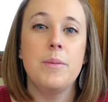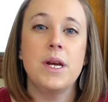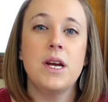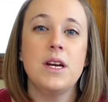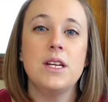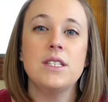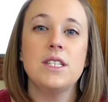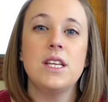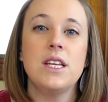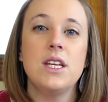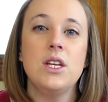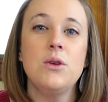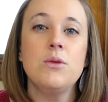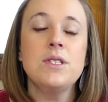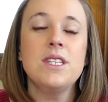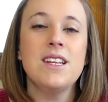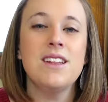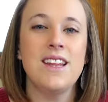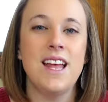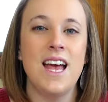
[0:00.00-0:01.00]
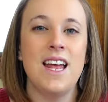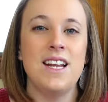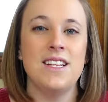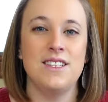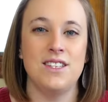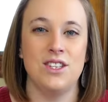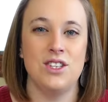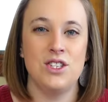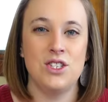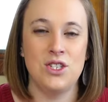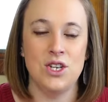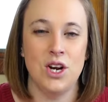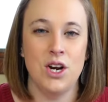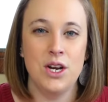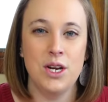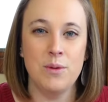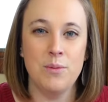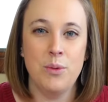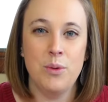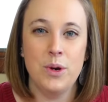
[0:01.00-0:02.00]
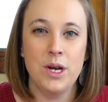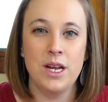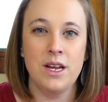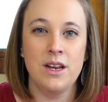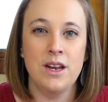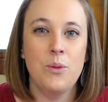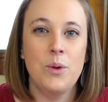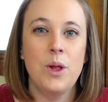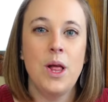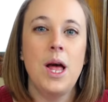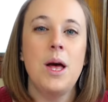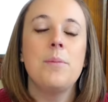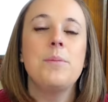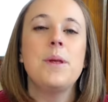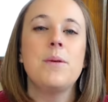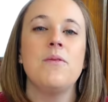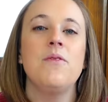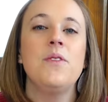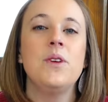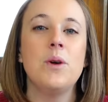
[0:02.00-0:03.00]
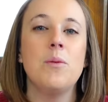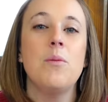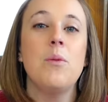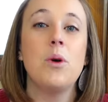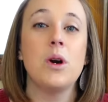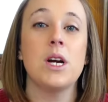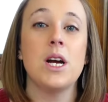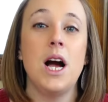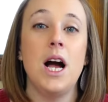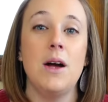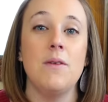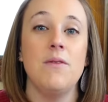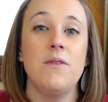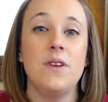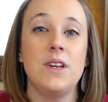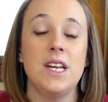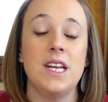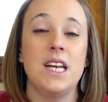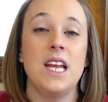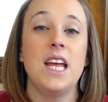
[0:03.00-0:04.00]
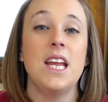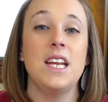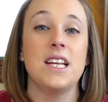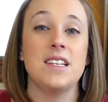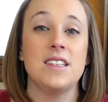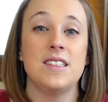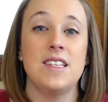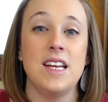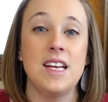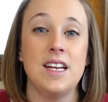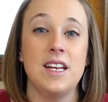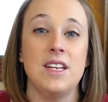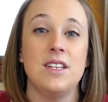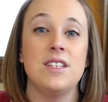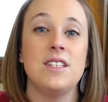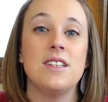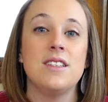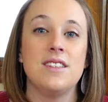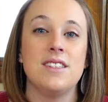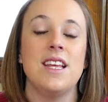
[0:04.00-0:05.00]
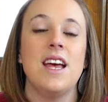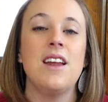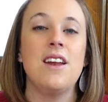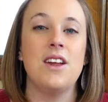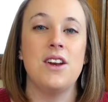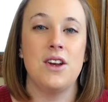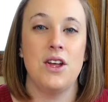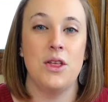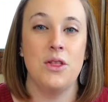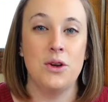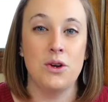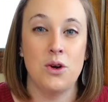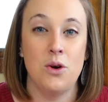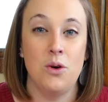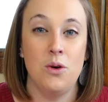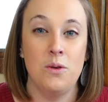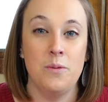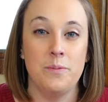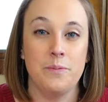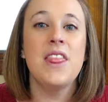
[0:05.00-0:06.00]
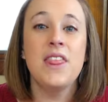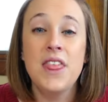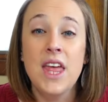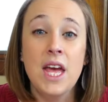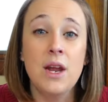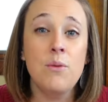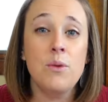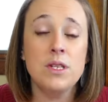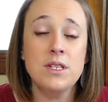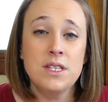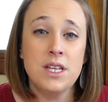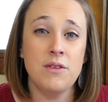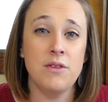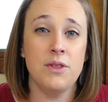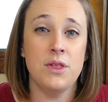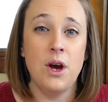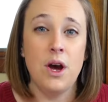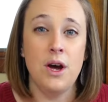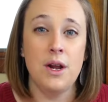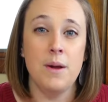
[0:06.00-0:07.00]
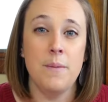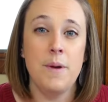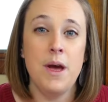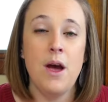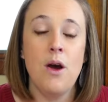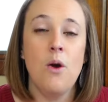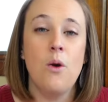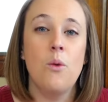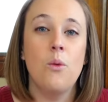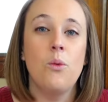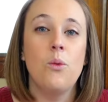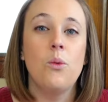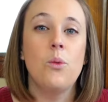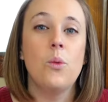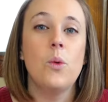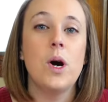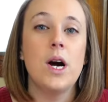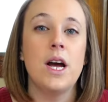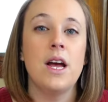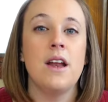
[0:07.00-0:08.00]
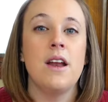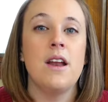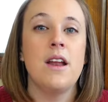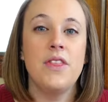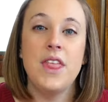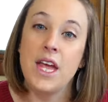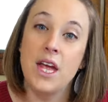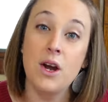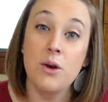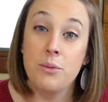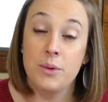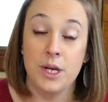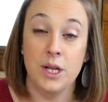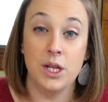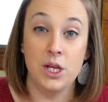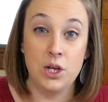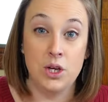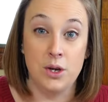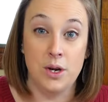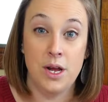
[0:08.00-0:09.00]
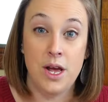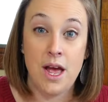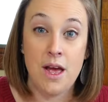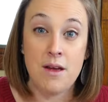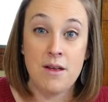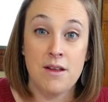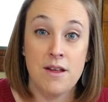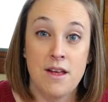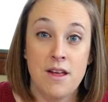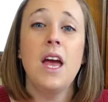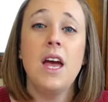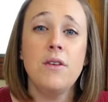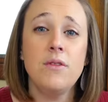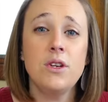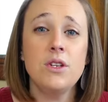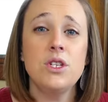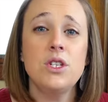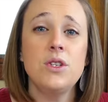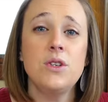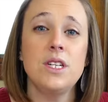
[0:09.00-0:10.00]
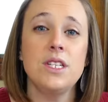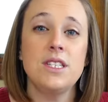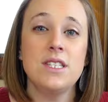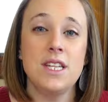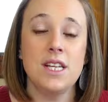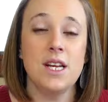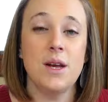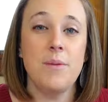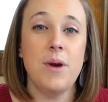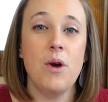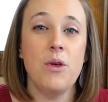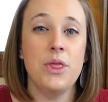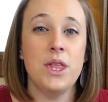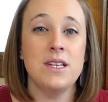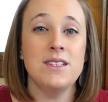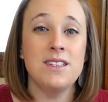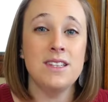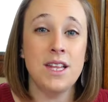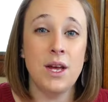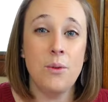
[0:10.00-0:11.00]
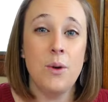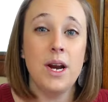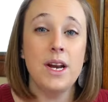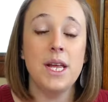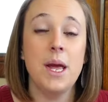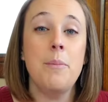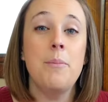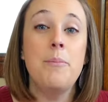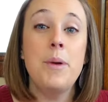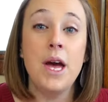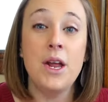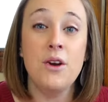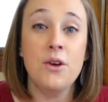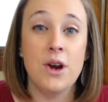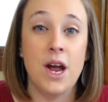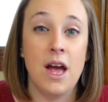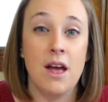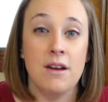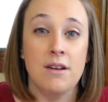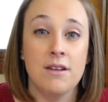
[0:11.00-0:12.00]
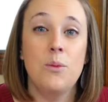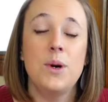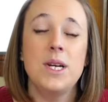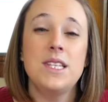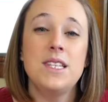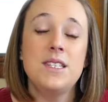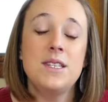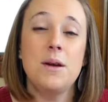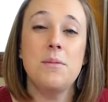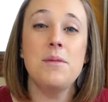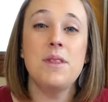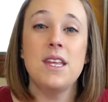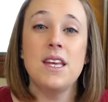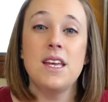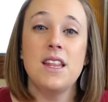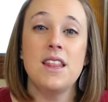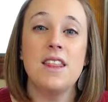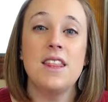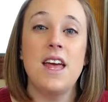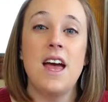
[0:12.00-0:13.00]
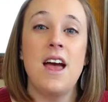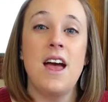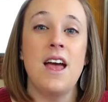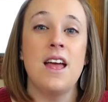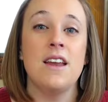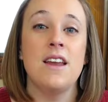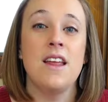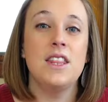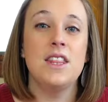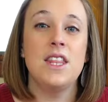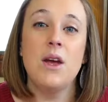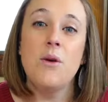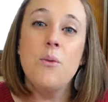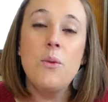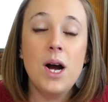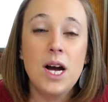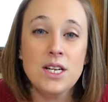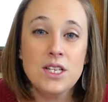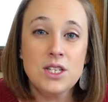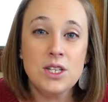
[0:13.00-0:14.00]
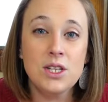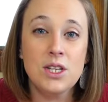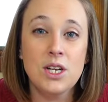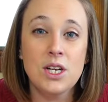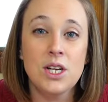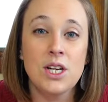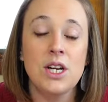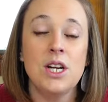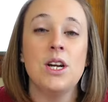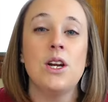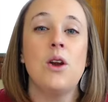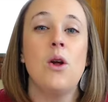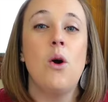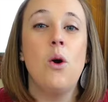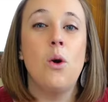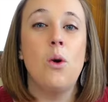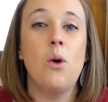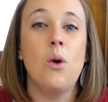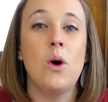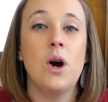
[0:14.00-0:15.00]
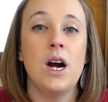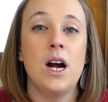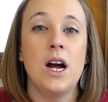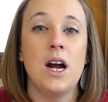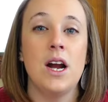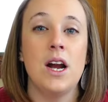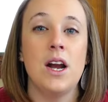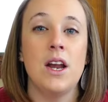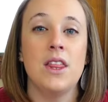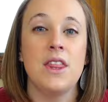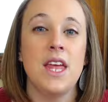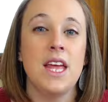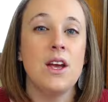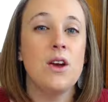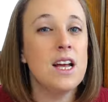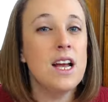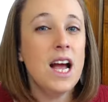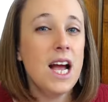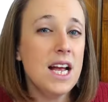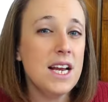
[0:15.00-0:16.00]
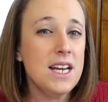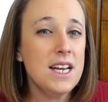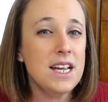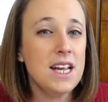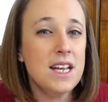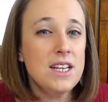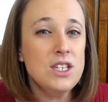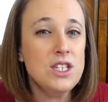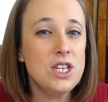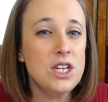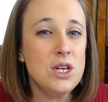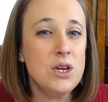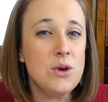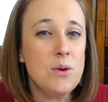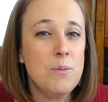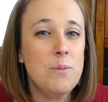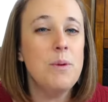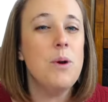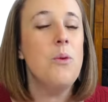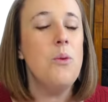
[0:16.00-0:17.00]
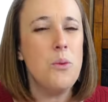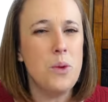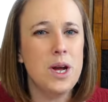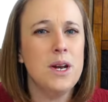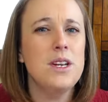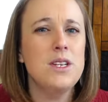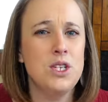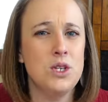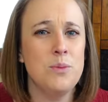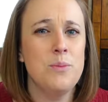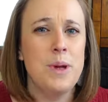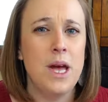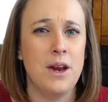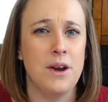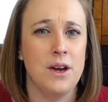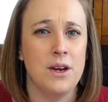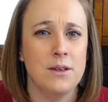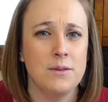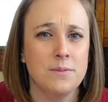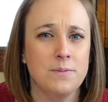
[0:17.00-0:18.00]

because using that as a starting point will help them feel more confident and excited to set another goal. Then once they've thought about what they are really good at, have your students think about things that they want to get better at. What's something that they want to learn or they kind of can do but want to do better?